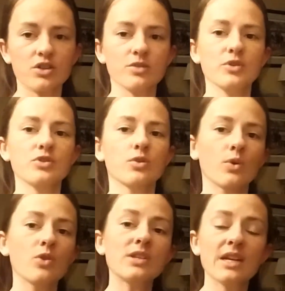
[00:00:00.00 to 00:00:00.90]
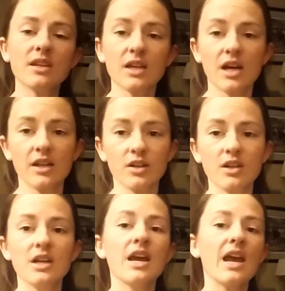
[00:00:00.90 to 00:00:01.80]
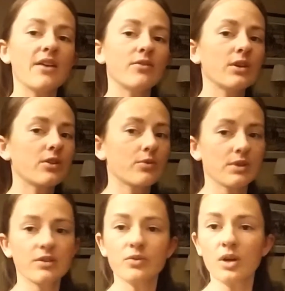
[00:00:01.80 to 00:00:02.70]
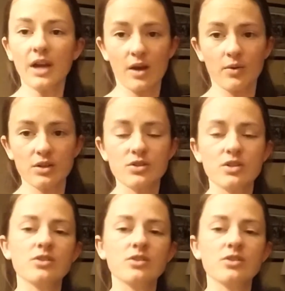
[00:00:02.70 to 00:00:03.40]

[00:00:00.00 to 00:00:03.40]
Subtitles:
You're supposed to rotate the collar every 3 or 4 hours,